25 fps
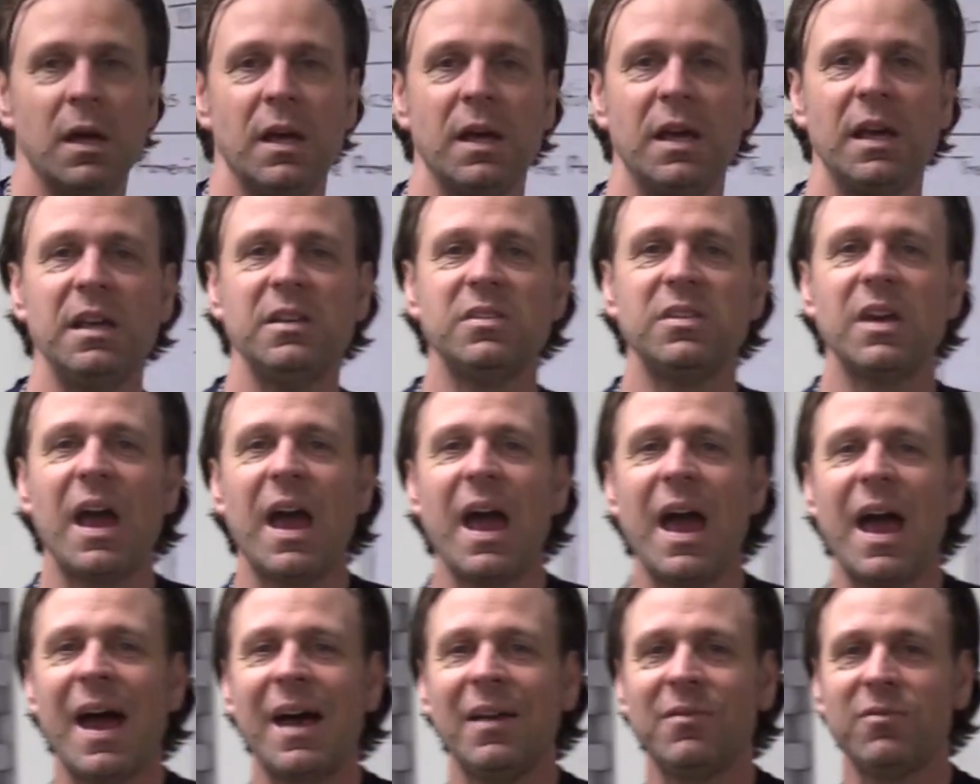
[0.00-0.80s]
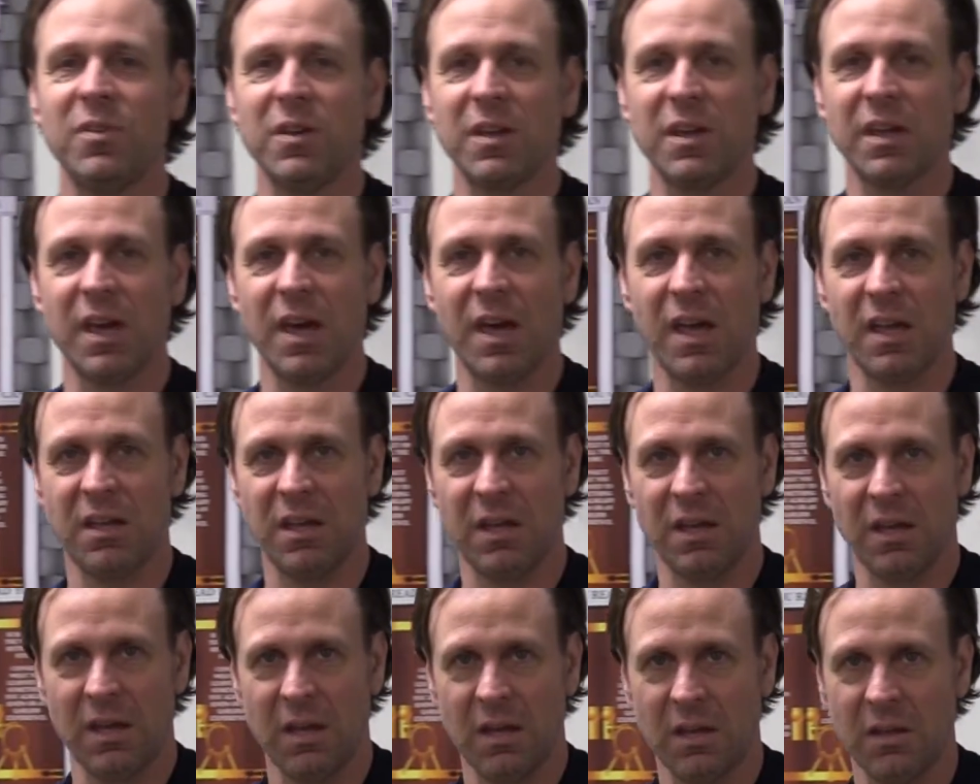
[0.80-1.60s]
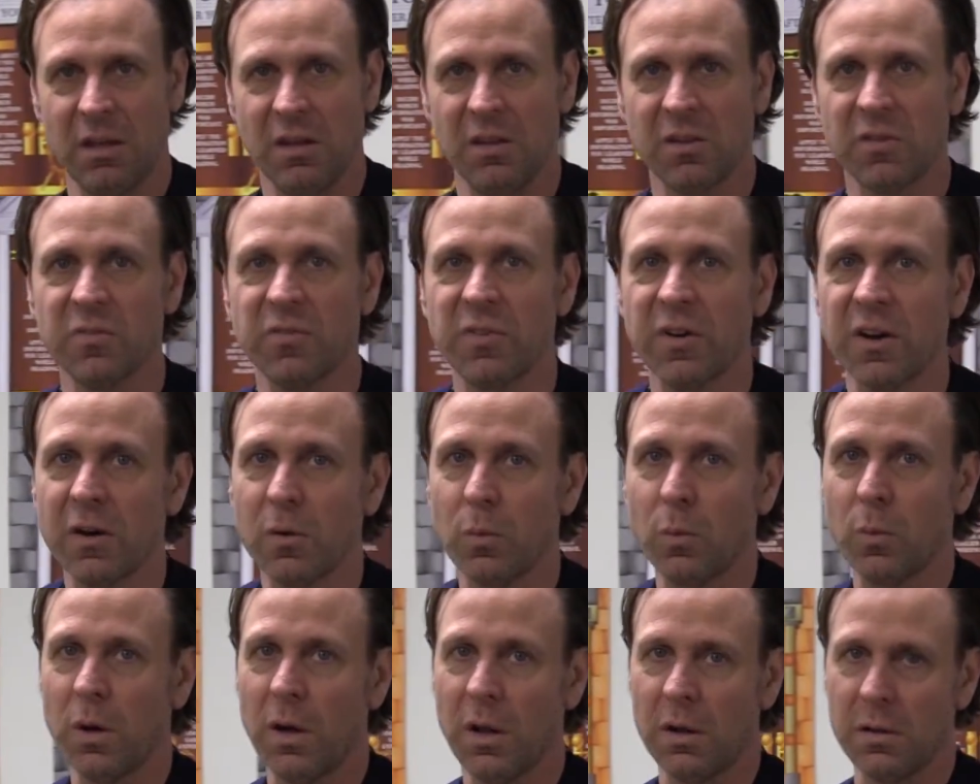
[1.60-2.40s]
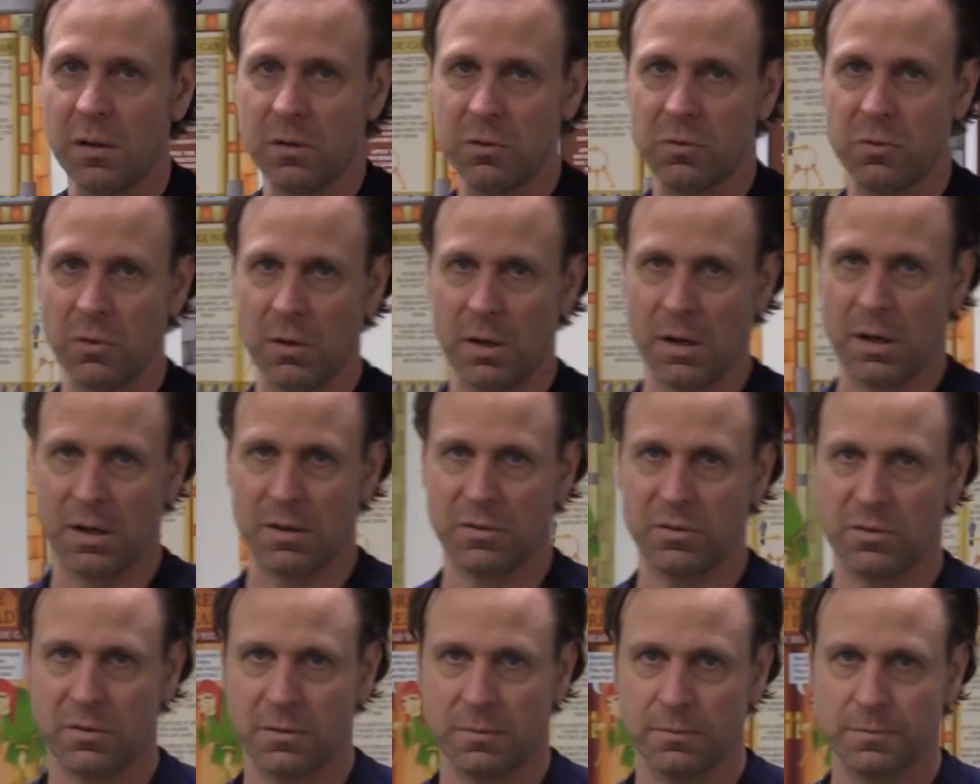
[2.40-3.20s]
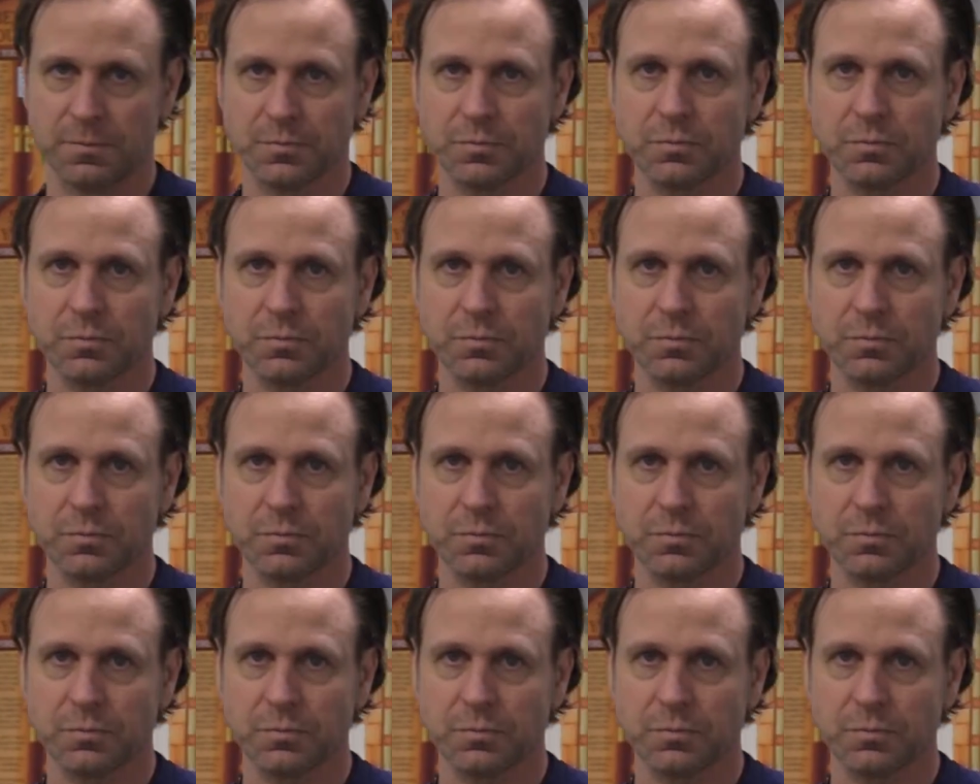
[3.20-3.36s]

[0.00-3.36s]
he's advocating in his farewell address